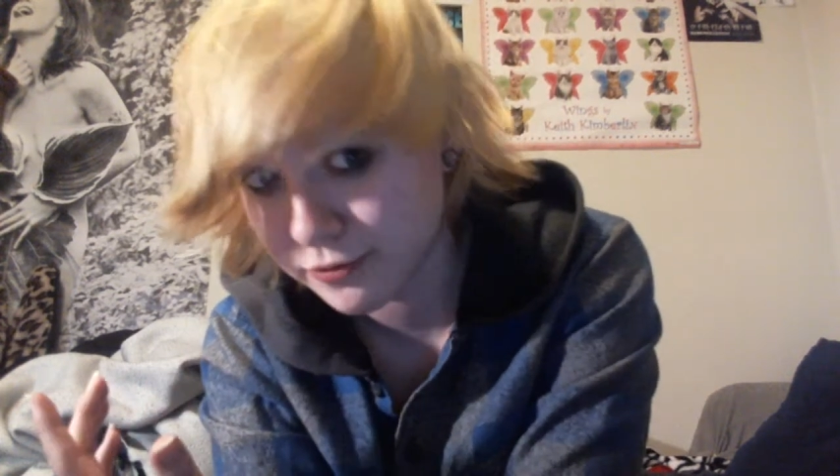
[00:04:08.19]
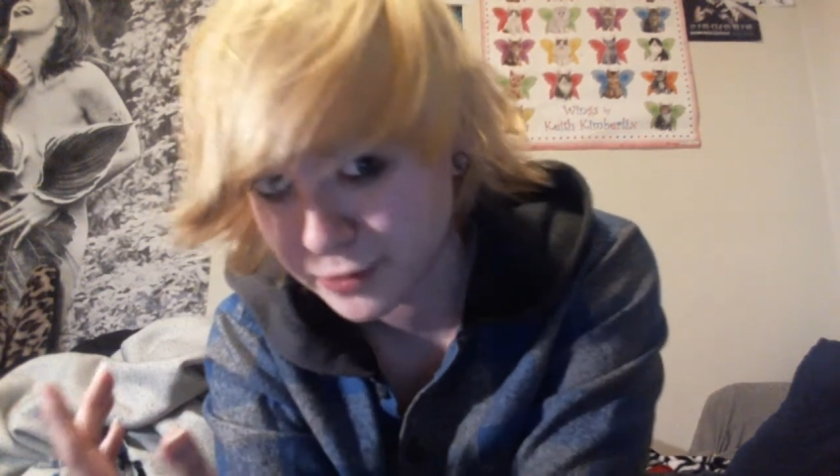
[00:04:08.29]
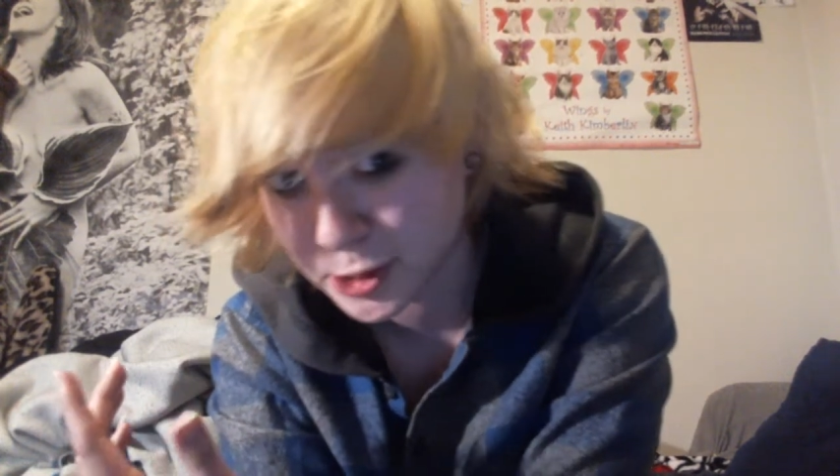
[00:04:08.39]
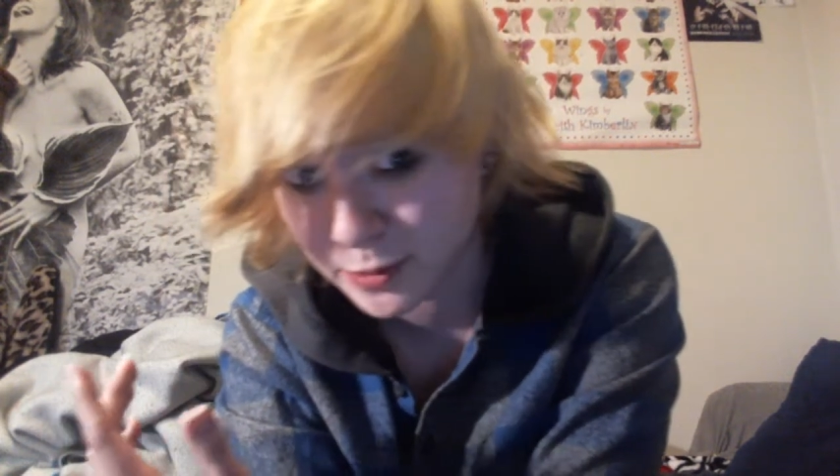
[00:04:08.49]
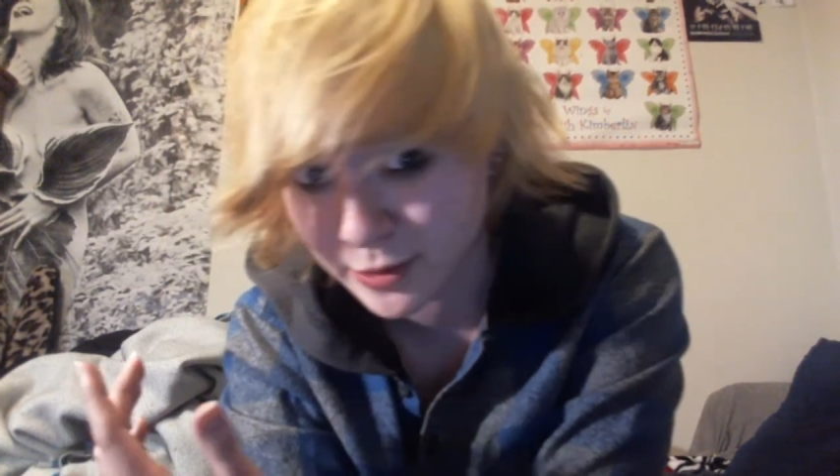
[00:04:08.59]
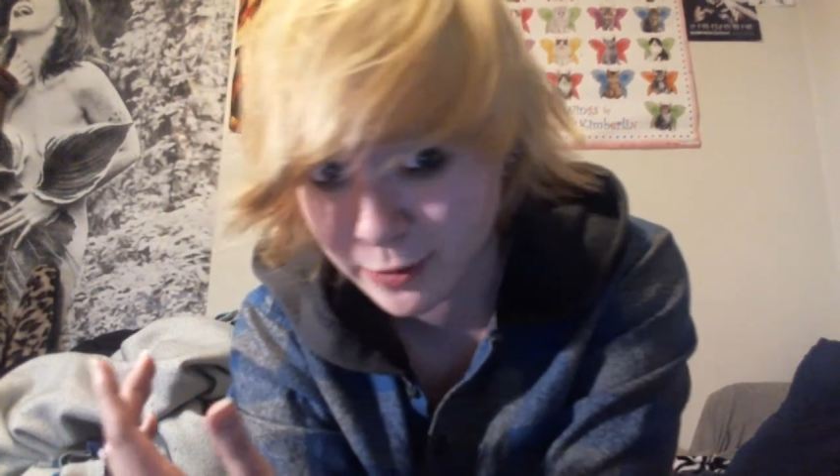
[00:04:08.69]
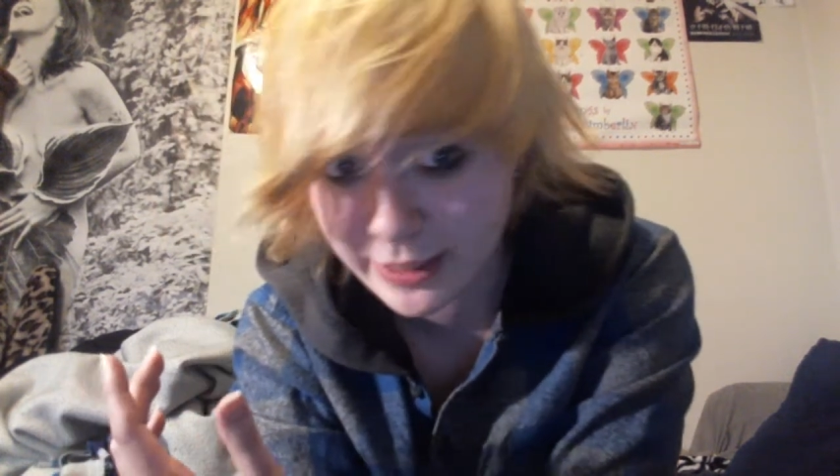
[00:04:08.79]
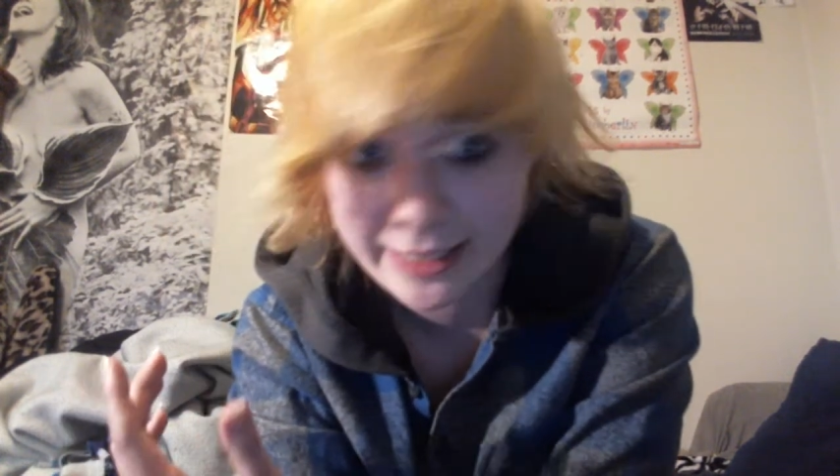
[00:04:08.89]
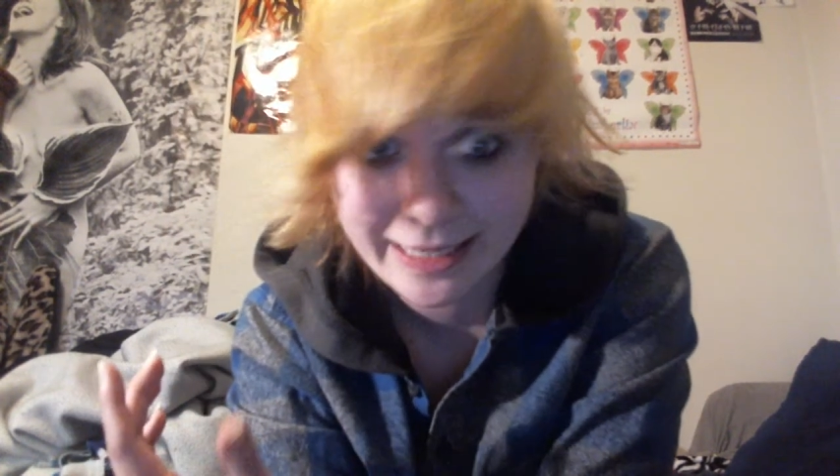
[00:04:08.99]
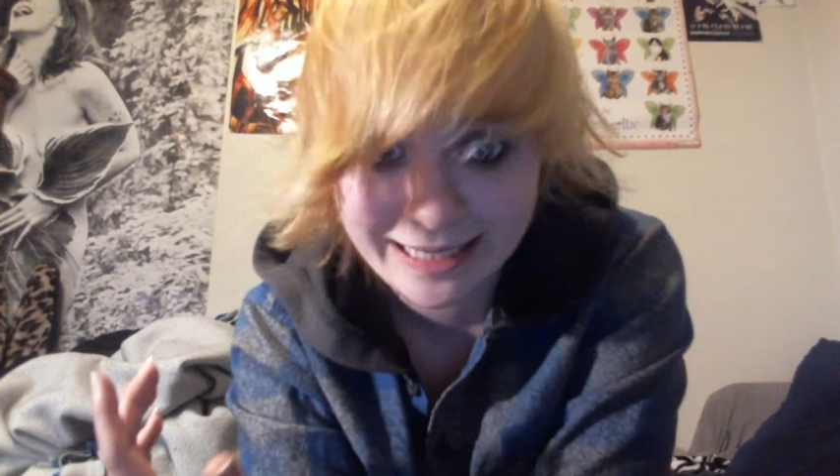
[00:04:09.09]
fishing right away
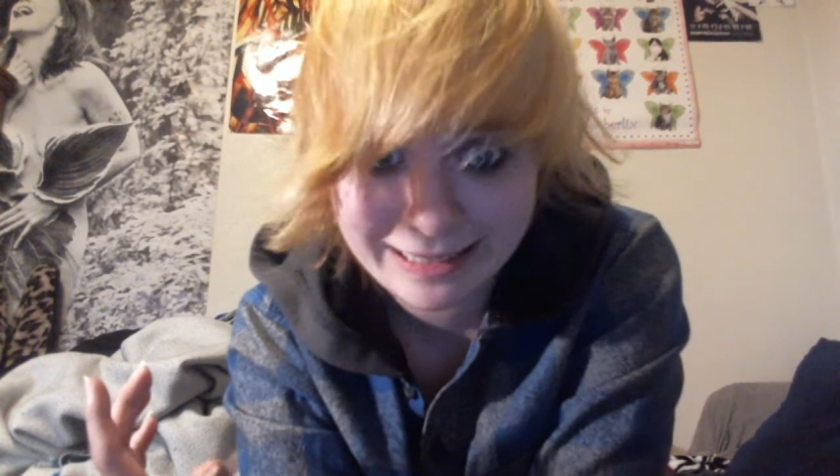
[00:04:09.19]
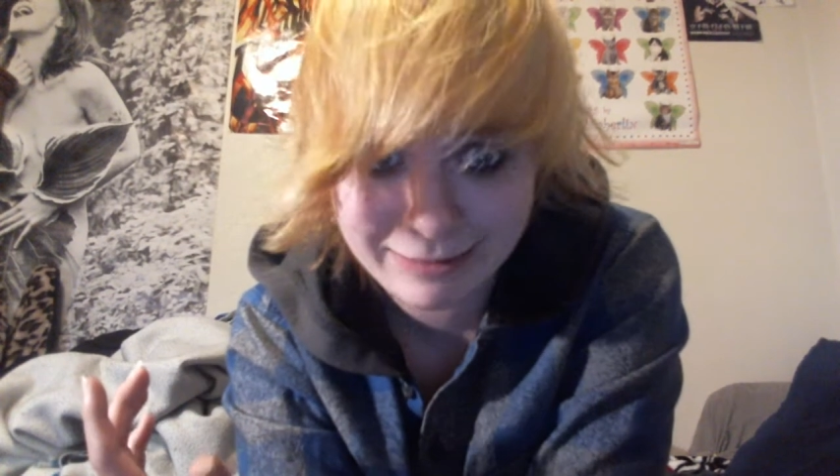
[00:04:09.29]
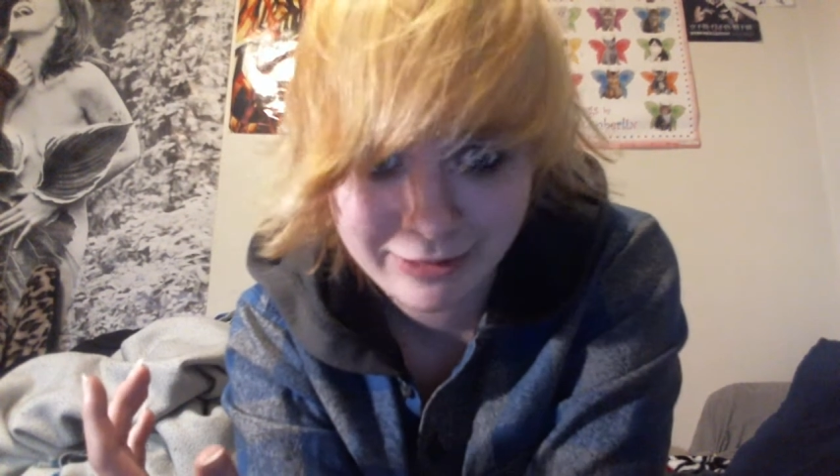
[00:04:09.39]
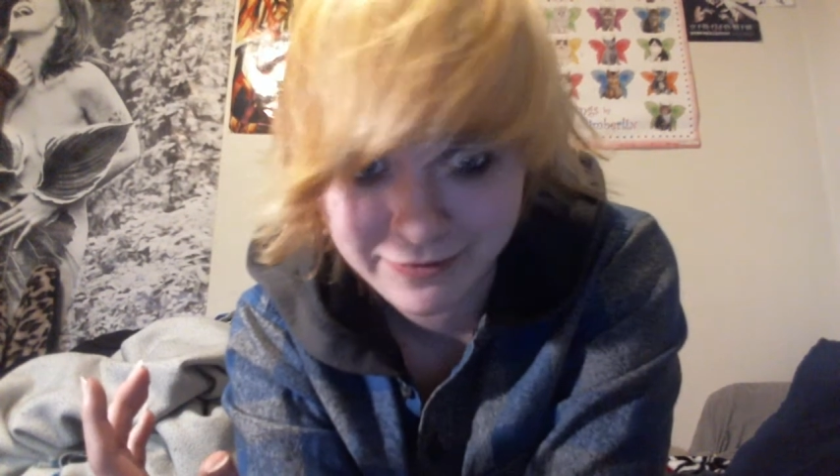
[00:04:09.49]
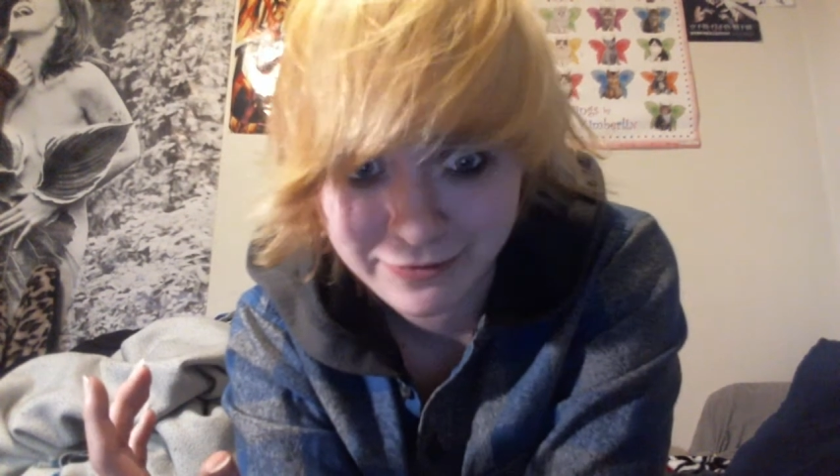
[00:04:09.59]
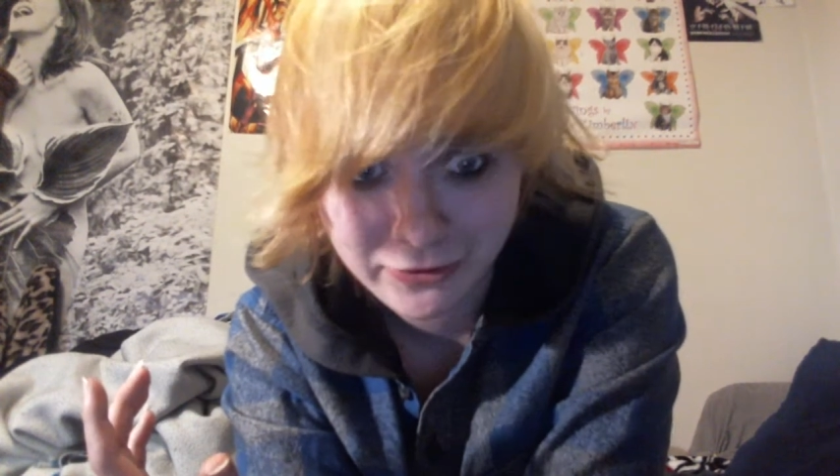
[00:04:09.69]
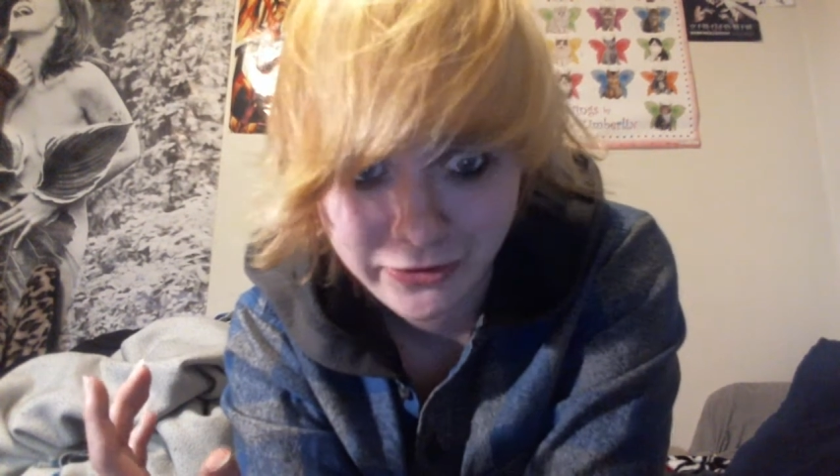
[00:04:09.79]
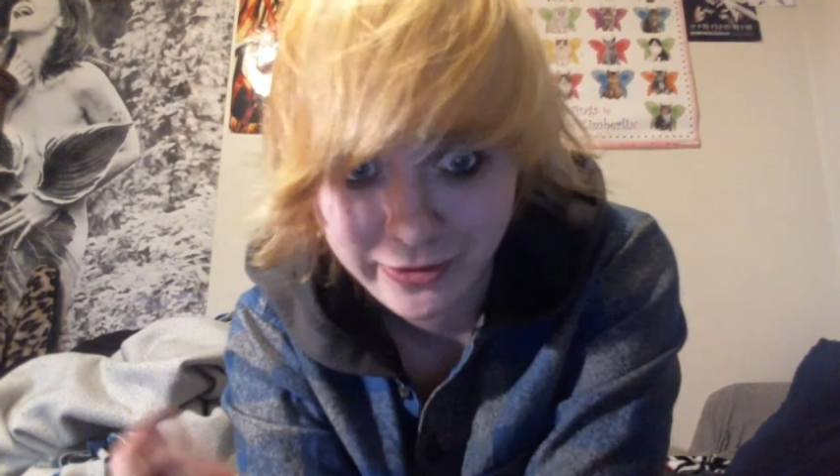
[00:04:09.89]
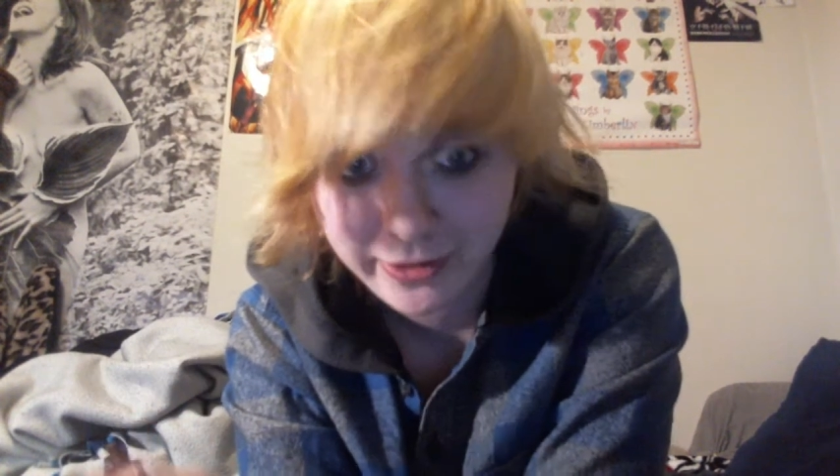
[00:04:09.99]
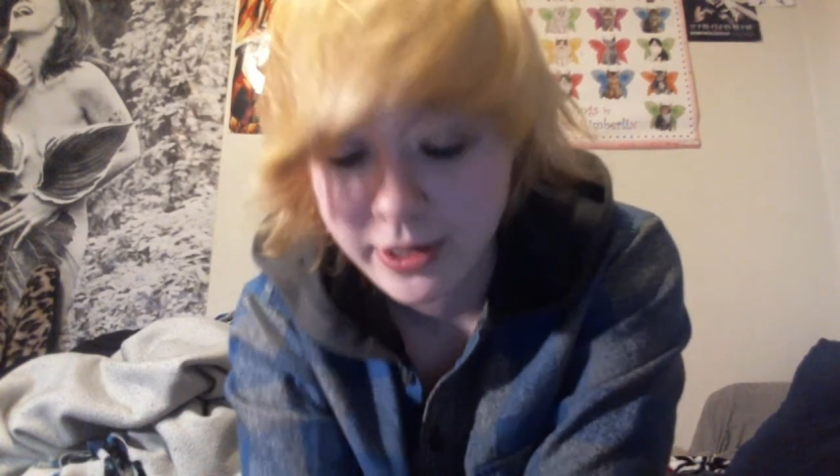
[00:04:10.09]
like I did when I first
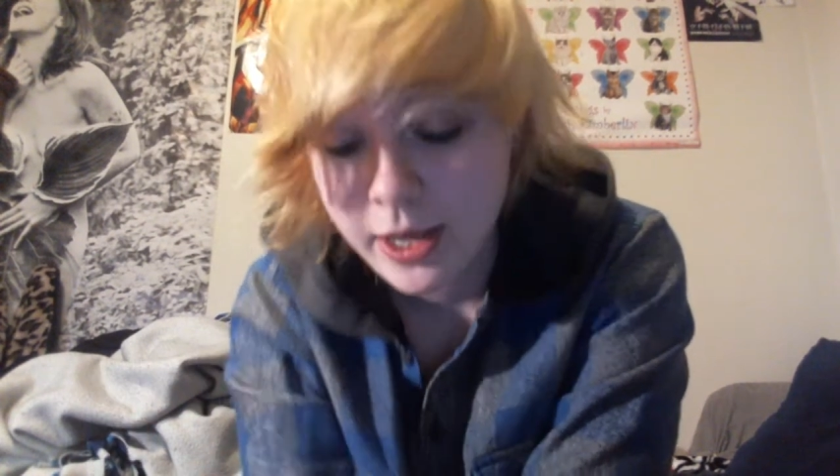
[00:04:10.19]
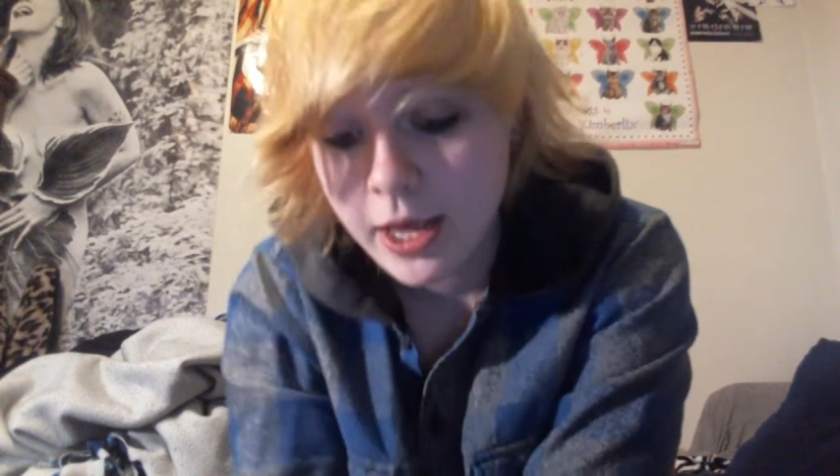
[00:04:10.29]
started.